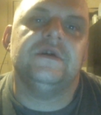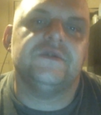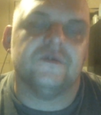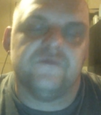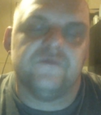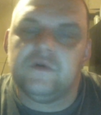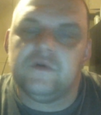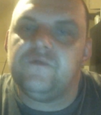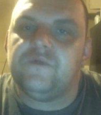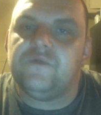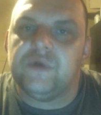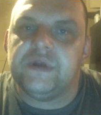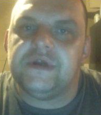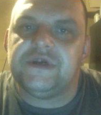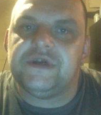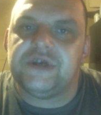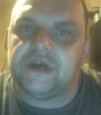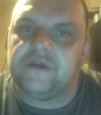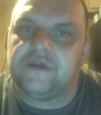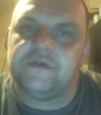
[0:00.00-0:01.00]
So feel free
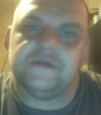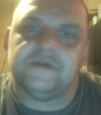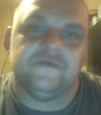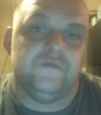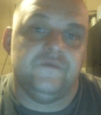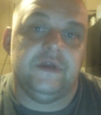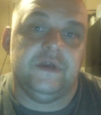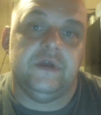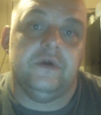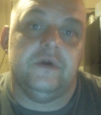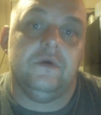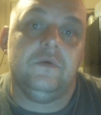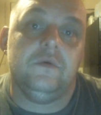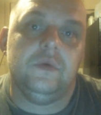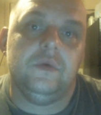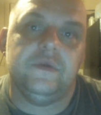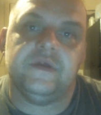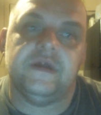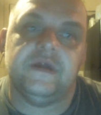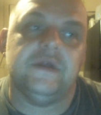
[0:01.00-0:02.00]
to share this video
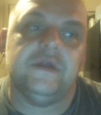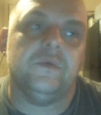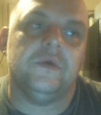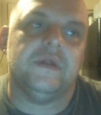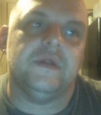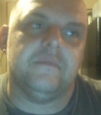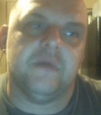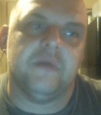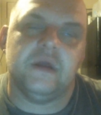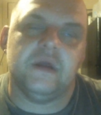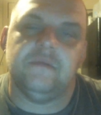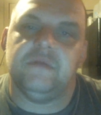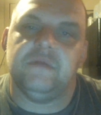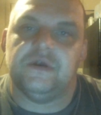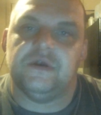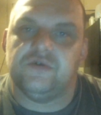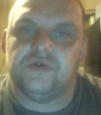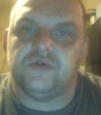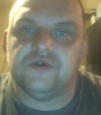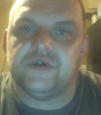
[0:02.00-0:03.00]
with anyone that might
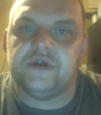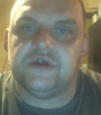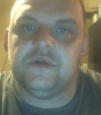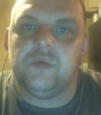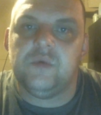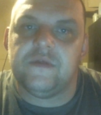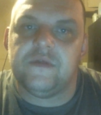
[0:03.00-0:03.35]
be interested,